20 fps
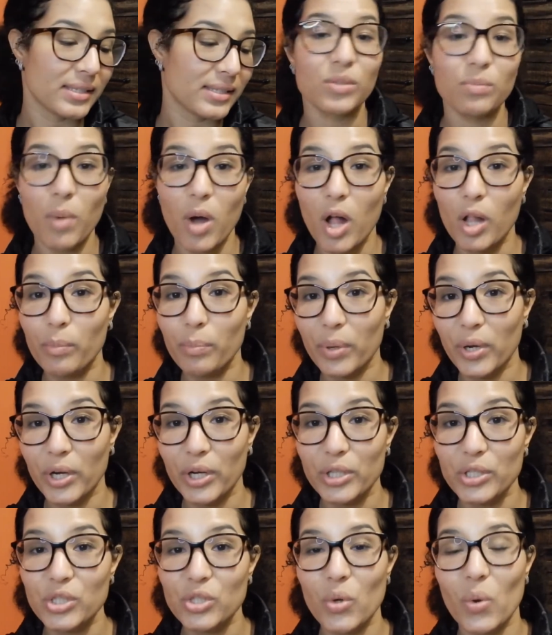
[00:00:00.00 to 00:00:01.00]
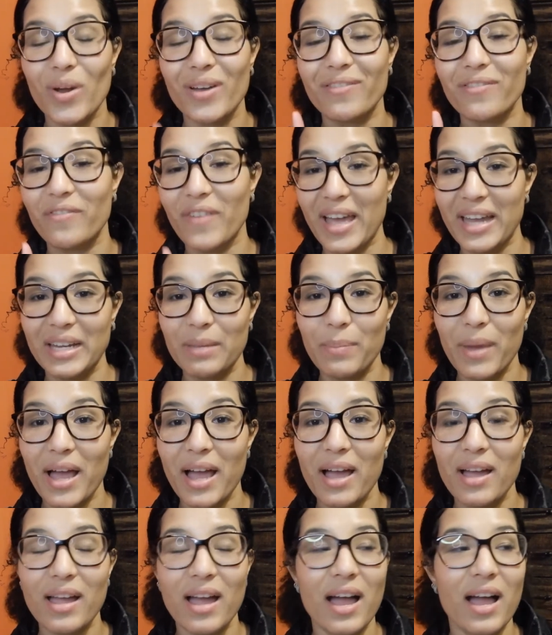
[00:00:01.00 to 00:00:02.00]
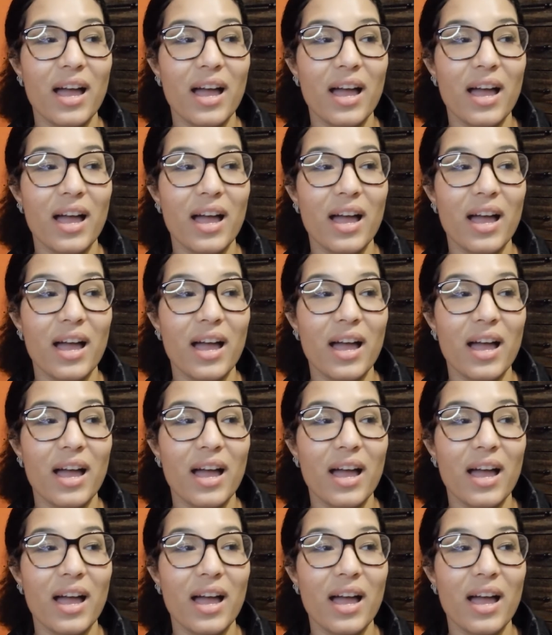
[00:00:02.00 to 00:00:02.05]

small purse or a fanny pack.